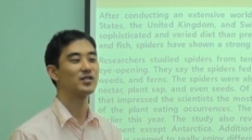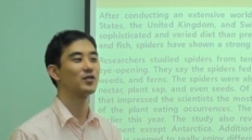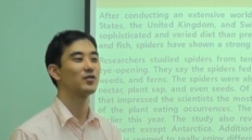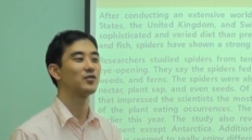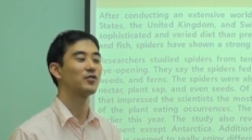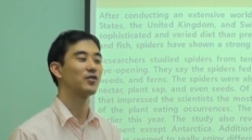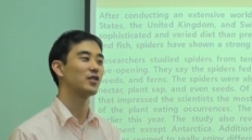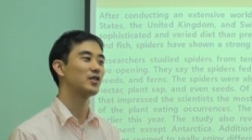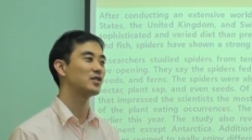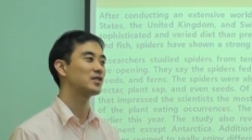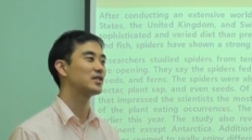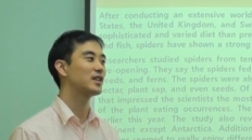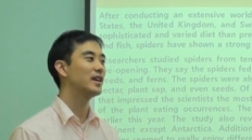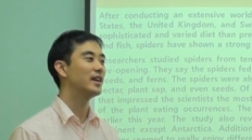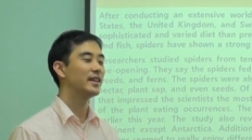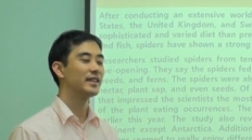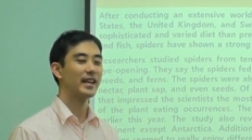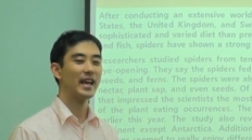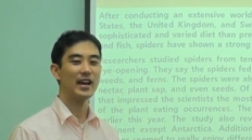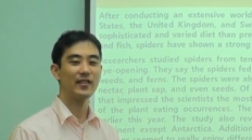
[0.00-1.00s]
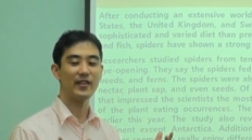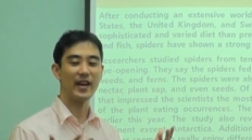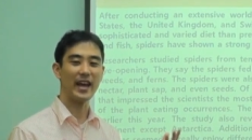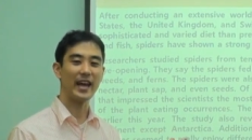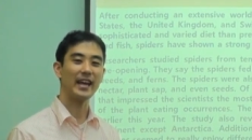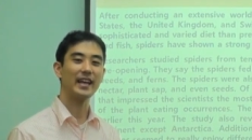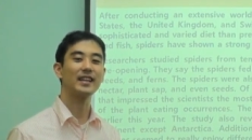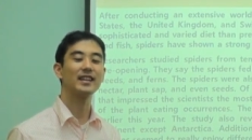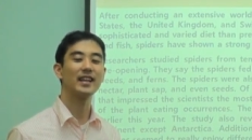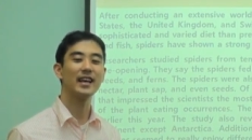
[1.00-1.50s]
So first, they have
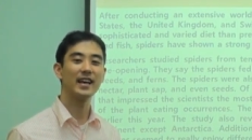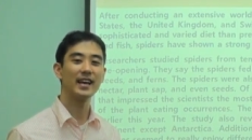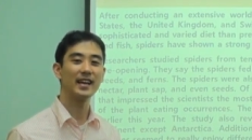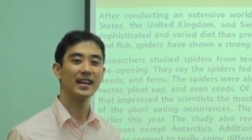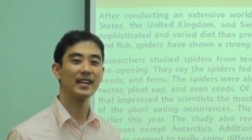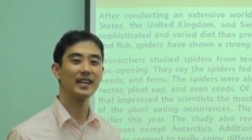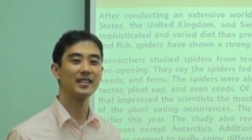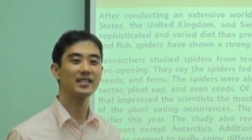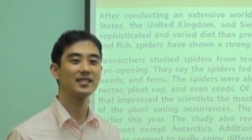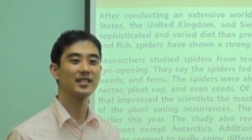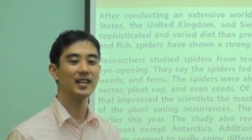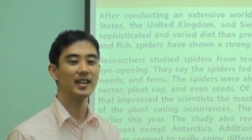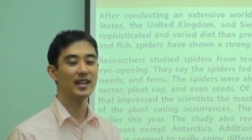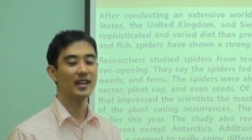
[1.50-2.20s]
eight legs,